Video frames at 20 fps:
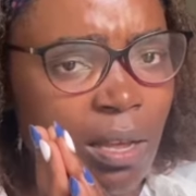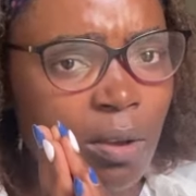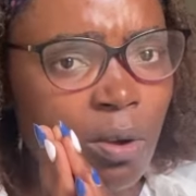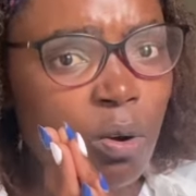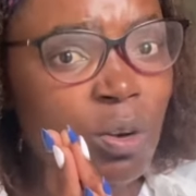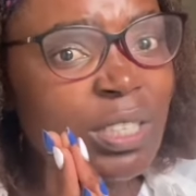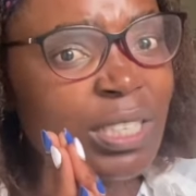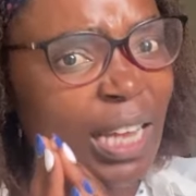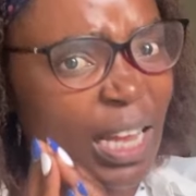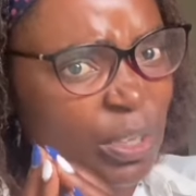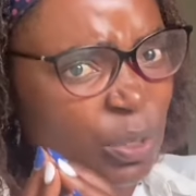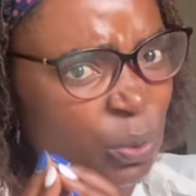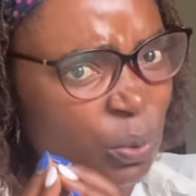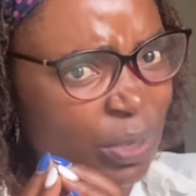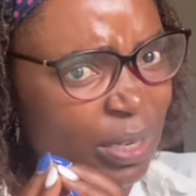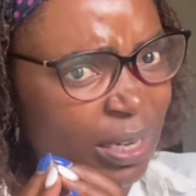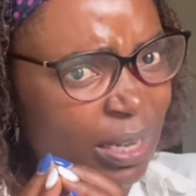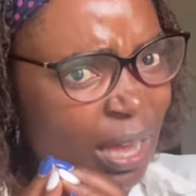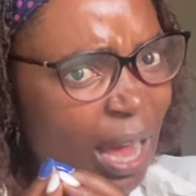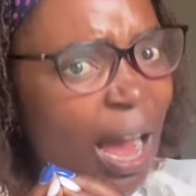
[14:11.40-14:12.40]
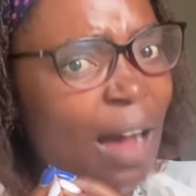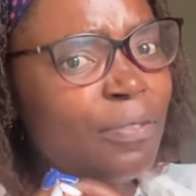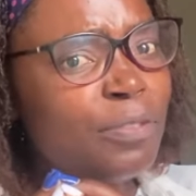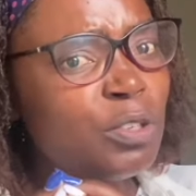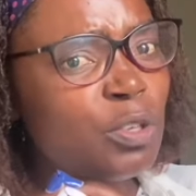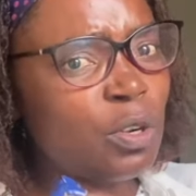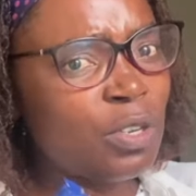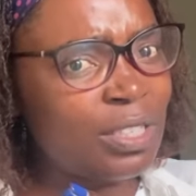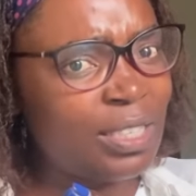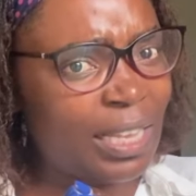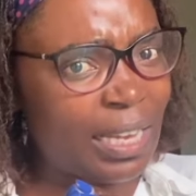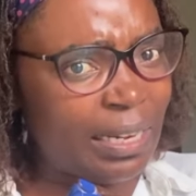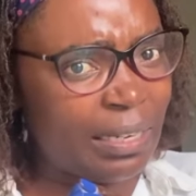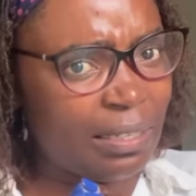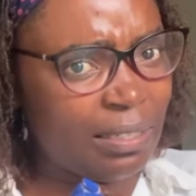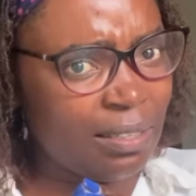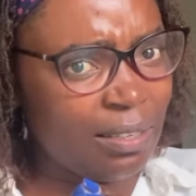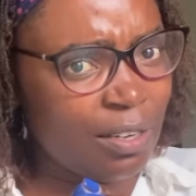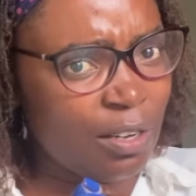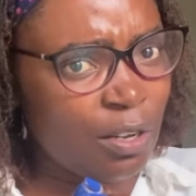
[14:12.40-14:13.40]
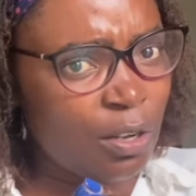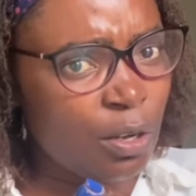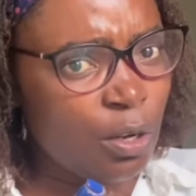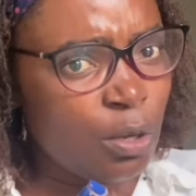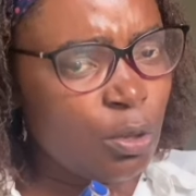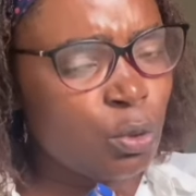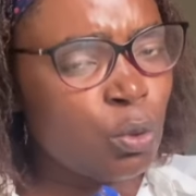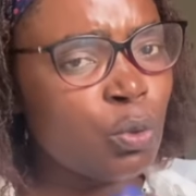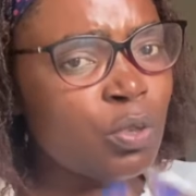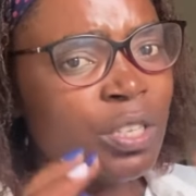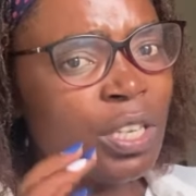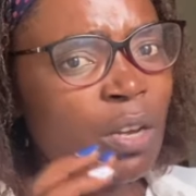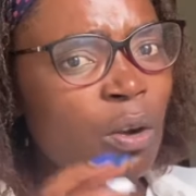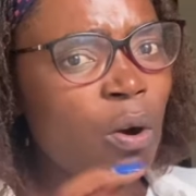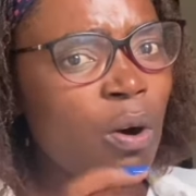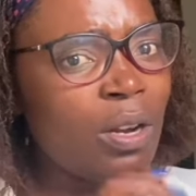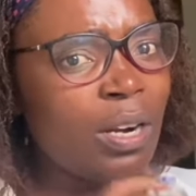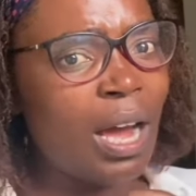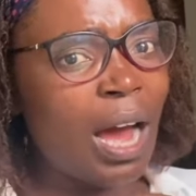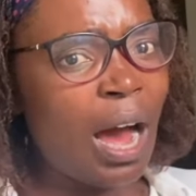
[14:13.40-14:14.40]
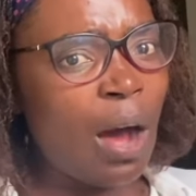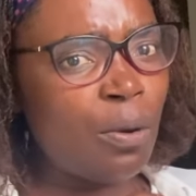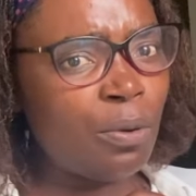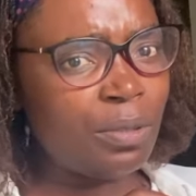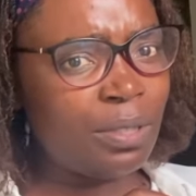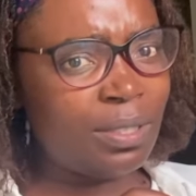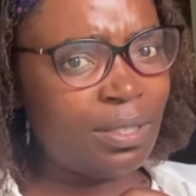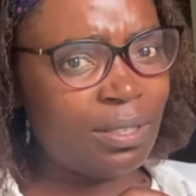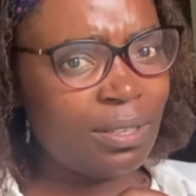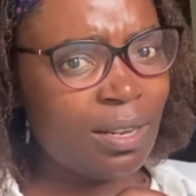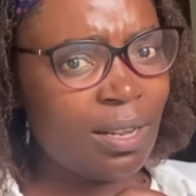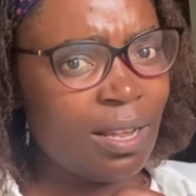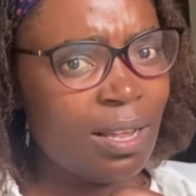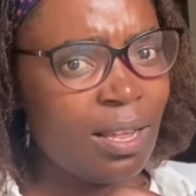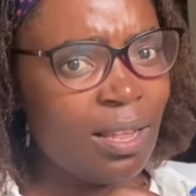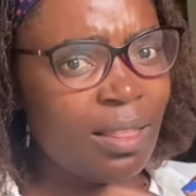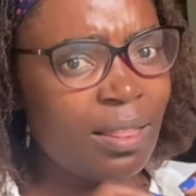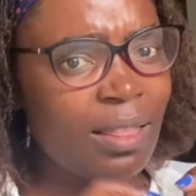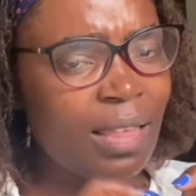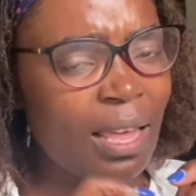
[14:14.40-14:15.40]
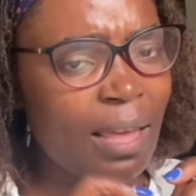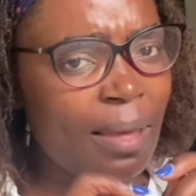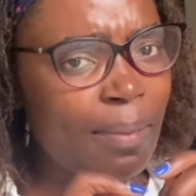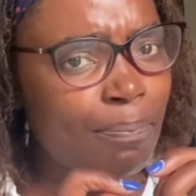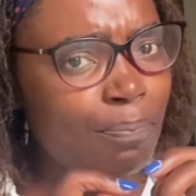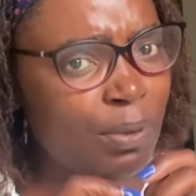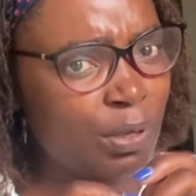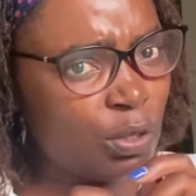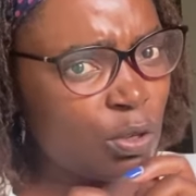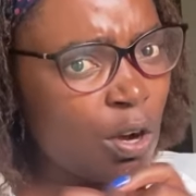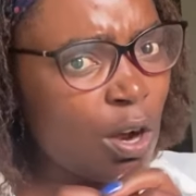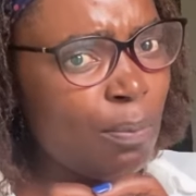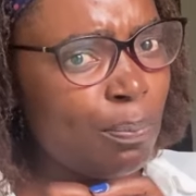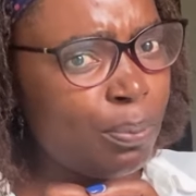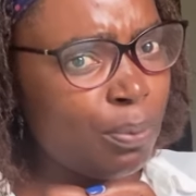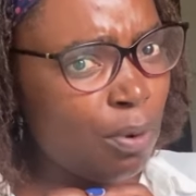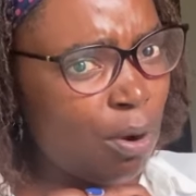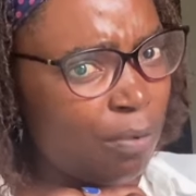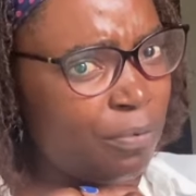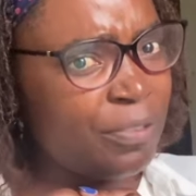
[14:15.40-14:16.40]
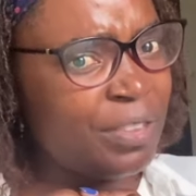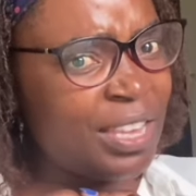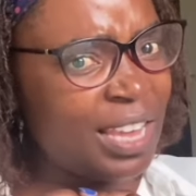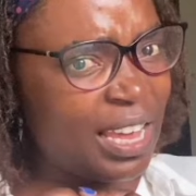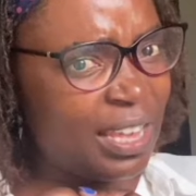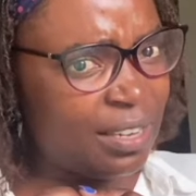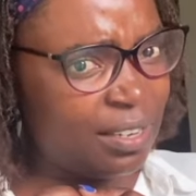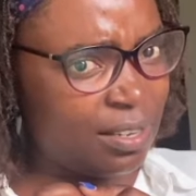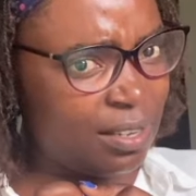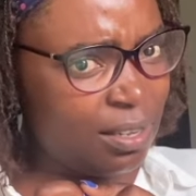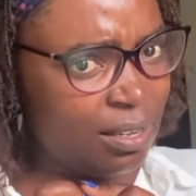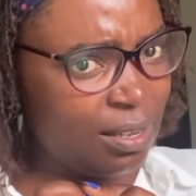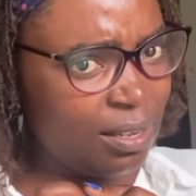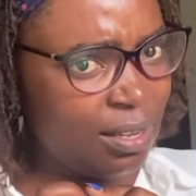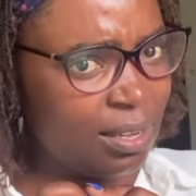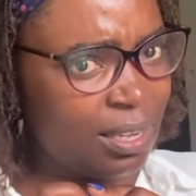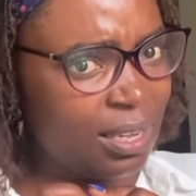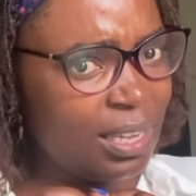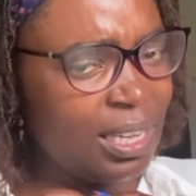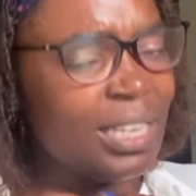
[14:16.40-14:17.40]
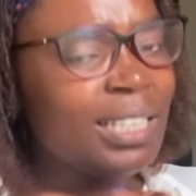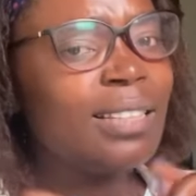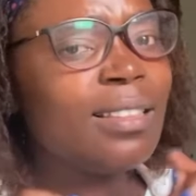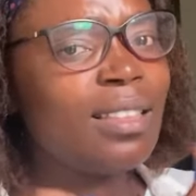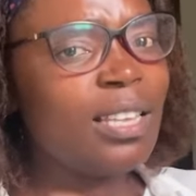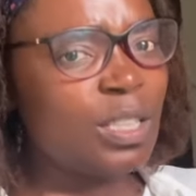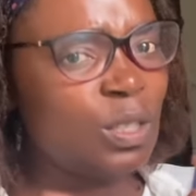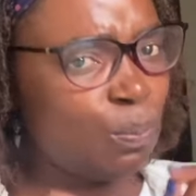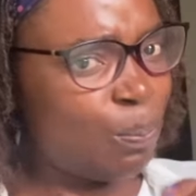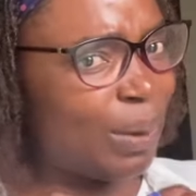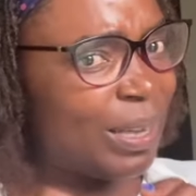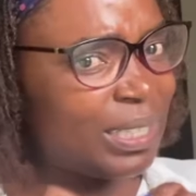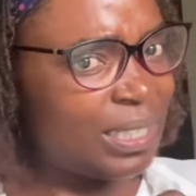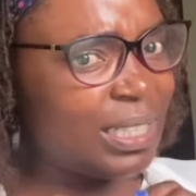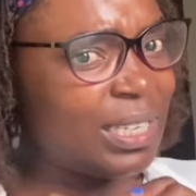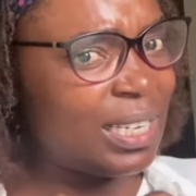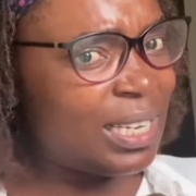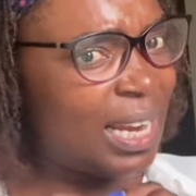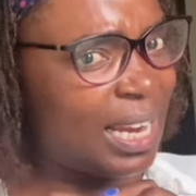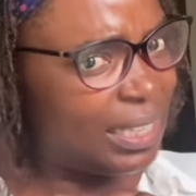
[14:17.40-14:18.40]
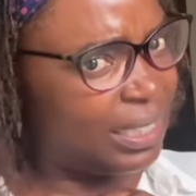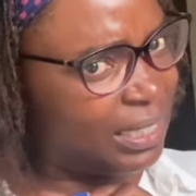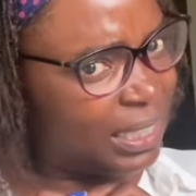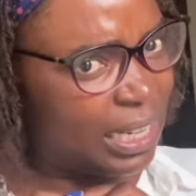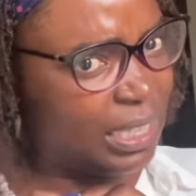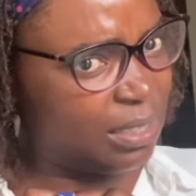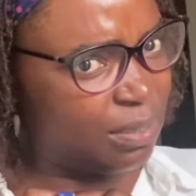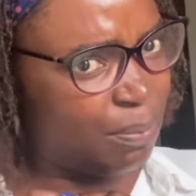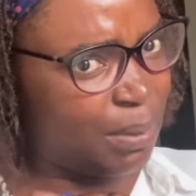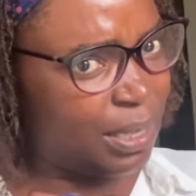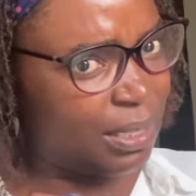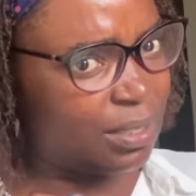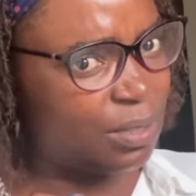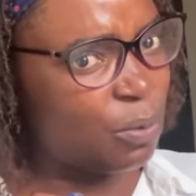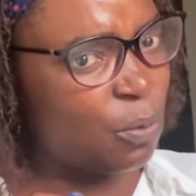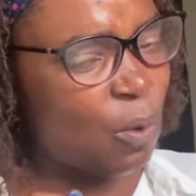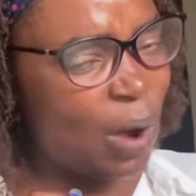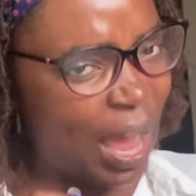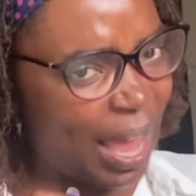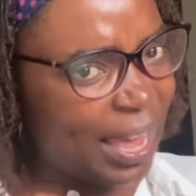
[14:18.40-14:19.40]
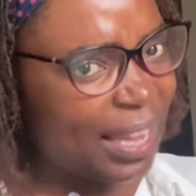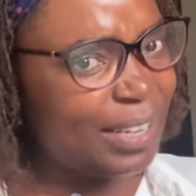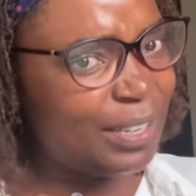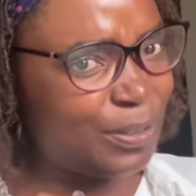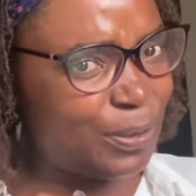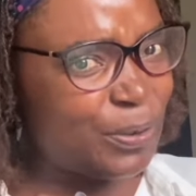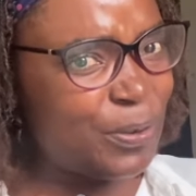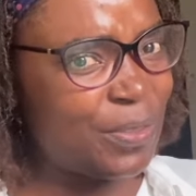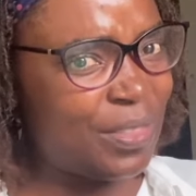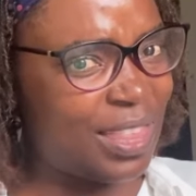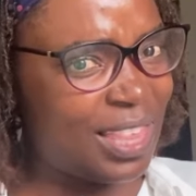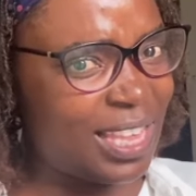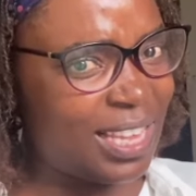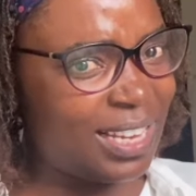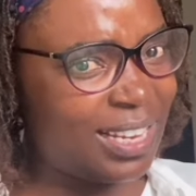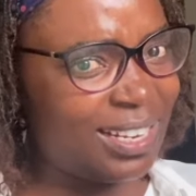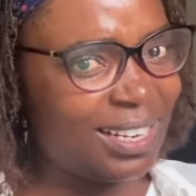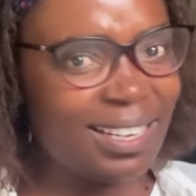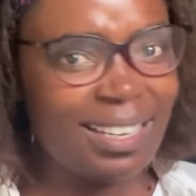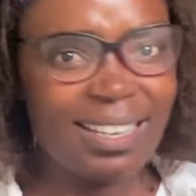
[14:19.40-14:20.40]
Oscar Sudi have chosen to single out the Bishop of Nyeri in this particular statement? Why do you think?